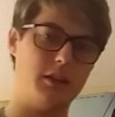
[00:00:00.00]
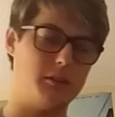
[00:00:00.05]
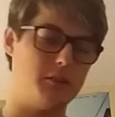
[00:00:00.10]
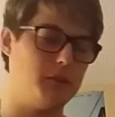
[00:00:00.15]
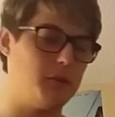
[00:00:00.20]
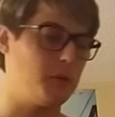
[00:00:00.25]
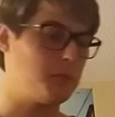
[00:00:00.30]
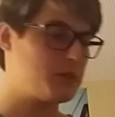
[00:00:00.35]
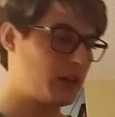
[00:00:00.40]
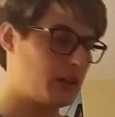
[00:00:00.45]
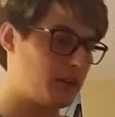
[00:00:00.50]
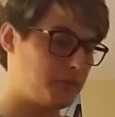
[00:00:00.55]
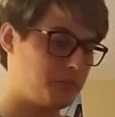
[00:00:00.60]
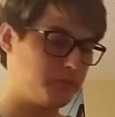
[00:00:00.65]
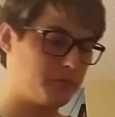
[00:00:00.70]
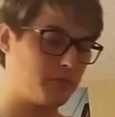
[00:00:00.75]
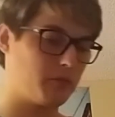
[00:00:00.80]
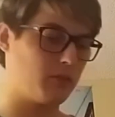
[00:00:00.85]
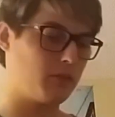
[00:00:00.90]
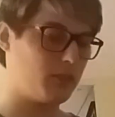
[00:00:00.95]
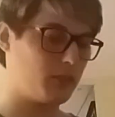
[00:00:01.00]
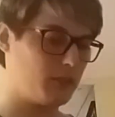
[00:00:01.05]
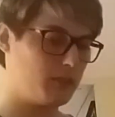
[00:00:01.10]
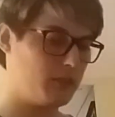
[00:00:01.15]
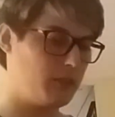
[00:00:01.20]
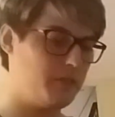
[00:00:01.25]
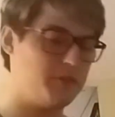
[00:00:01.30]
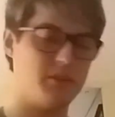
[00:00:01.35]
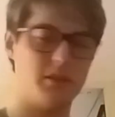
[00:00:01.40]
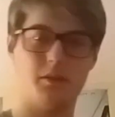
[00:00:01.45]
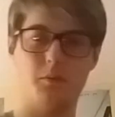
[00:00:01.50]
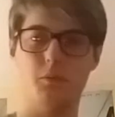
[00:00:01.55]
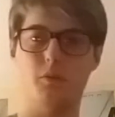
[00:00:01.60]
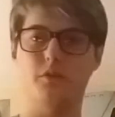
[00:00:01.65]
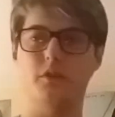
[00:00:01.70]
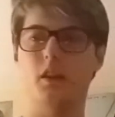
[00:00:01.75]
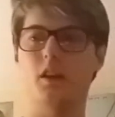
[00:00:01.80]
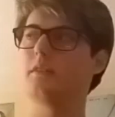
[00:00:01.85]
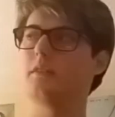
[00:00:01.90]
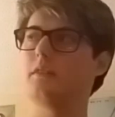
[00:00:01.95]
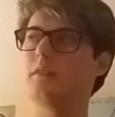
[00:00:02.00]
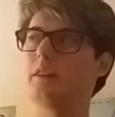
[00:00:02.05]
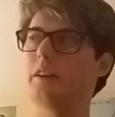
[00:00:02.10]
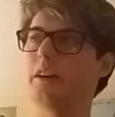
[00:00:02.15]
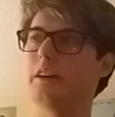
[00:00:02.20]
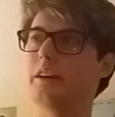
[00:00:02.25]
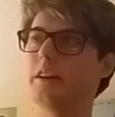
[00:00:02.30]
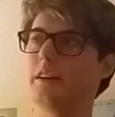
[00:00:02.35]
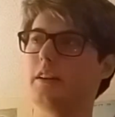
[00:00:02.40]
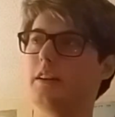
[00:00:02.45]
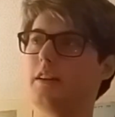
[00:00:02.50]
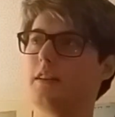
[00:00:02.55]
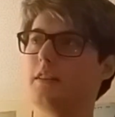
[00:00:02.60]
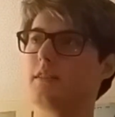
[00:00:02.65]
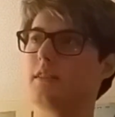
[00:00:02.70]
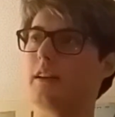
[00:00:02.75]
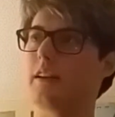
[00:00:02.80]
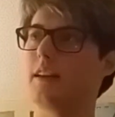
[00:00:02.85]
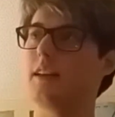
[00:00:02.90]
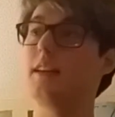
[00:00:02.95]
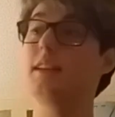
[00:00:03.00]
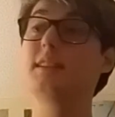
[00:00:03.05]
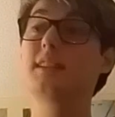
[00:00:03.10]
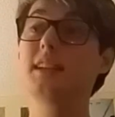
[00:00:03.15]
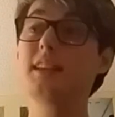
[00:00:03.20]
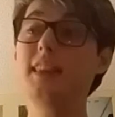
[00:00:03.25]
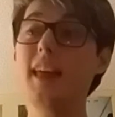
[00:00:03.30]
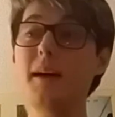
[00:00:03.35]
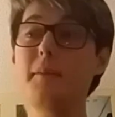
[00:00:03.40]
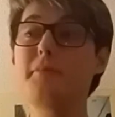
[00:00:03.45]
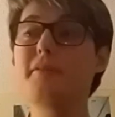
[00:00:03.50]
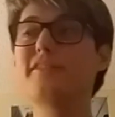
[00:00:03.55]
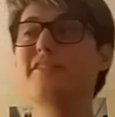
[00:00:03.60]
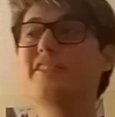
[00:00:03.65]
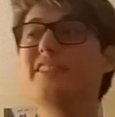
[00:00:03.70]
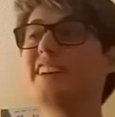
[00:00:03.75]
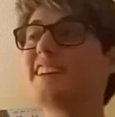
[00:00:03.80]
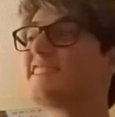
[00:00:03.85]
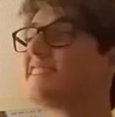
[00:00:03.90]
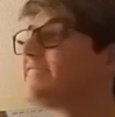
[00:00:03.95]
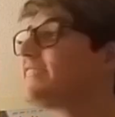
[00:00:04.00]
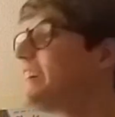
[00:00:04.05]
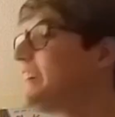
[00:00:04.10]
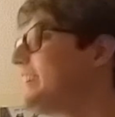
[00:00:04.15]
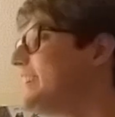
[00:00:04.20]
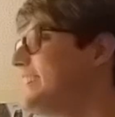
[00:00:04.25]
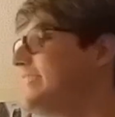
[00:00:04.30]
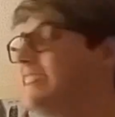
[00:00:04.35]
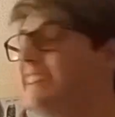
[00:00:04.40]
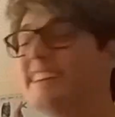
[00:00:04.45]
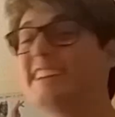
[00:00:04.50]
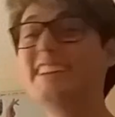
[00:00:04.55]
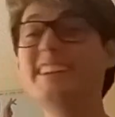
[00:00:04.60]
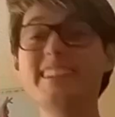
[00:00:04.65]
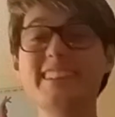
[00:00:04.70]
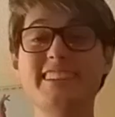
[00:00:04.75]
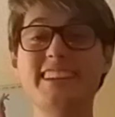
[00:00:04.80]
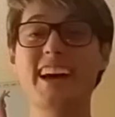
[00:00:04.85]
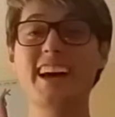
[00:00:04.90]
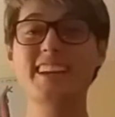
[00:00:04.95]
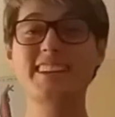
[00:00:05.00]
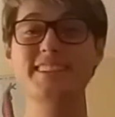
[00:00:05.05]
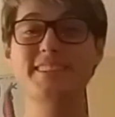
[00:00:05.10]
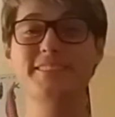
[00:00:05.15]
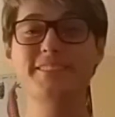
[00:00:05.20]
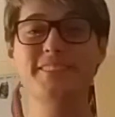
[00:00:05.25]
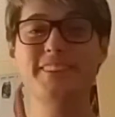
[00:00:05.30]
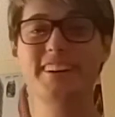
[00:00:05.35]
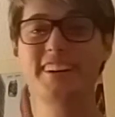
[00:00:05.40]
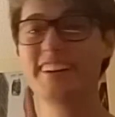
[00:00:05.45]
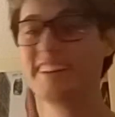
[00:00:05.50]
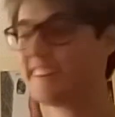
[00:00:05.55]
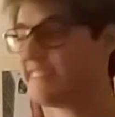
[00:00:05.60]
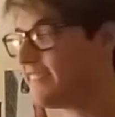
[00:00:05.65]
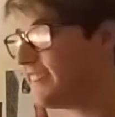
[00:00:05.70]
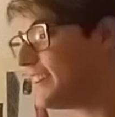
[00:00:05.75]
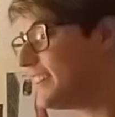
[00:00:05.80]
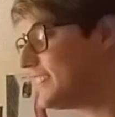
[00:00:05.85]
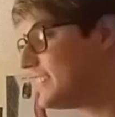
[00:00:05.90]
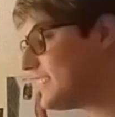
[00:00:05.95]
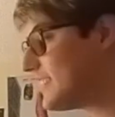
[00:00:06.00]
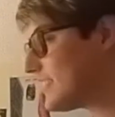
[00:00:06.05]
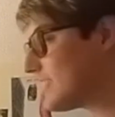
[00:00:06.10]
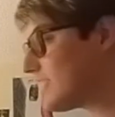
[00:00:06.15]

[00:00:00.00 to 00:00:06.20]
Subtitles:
you know what I'm saying. You've seen the movie. Yeah, and it's like, he did that before. That's right, he did it in TASM 1, where he just